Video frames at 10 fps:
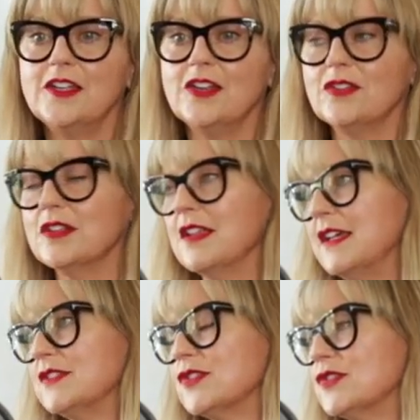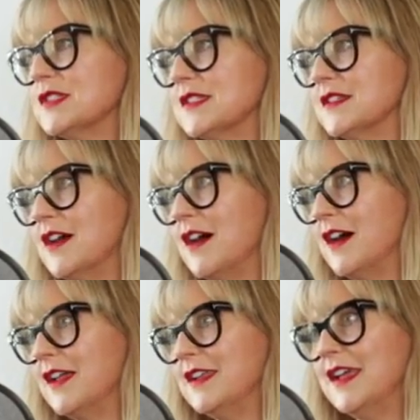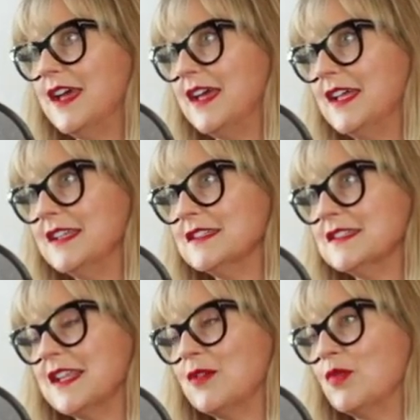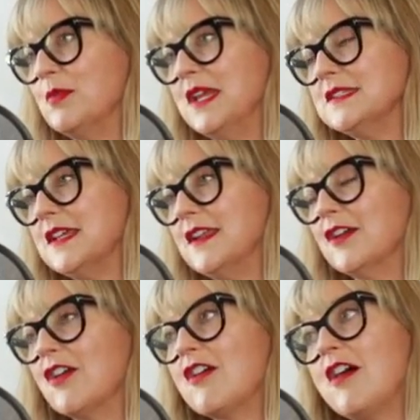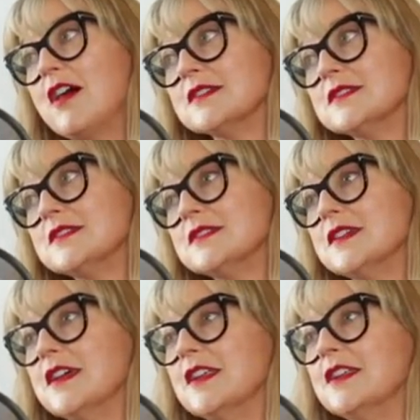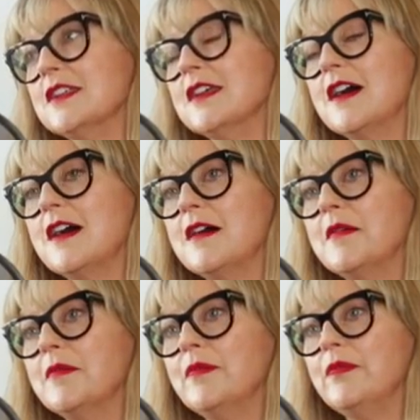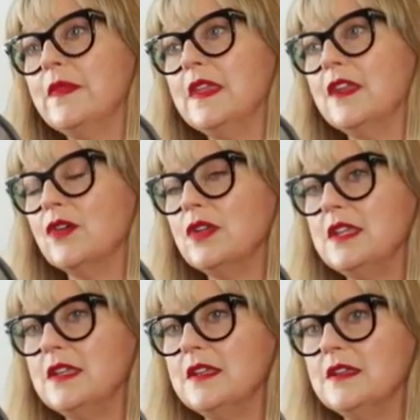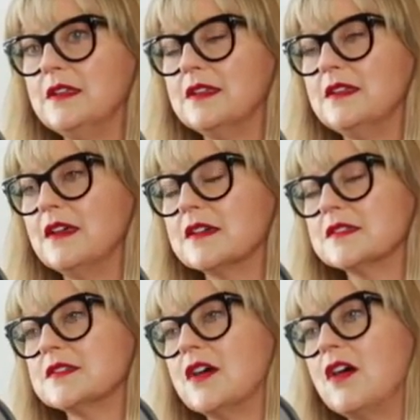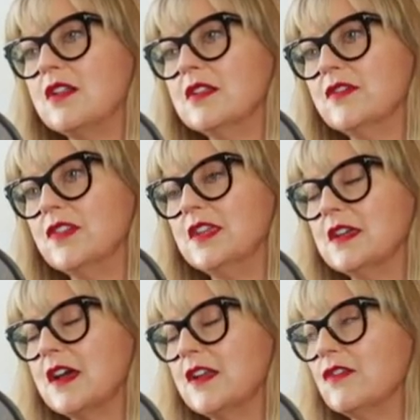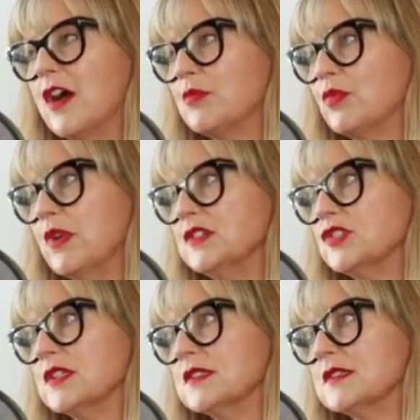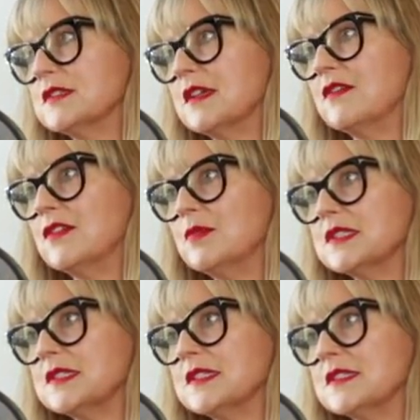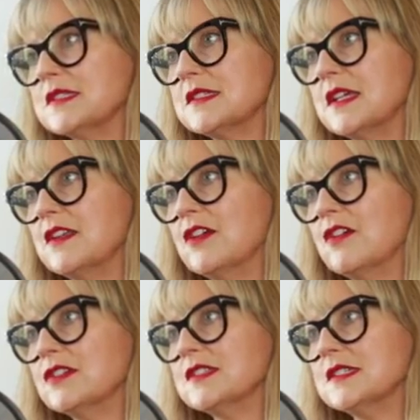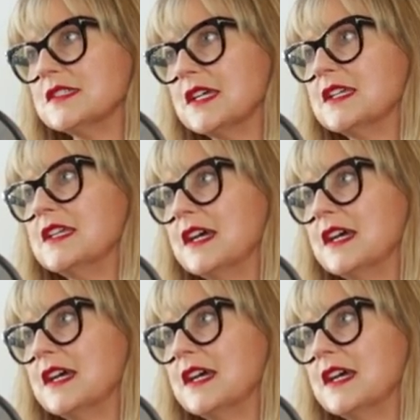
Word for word: you know, the lights are still on and that we're maintaining our costs. And, you know, he conducts all of the kind of operations of the business. That's just oversees that.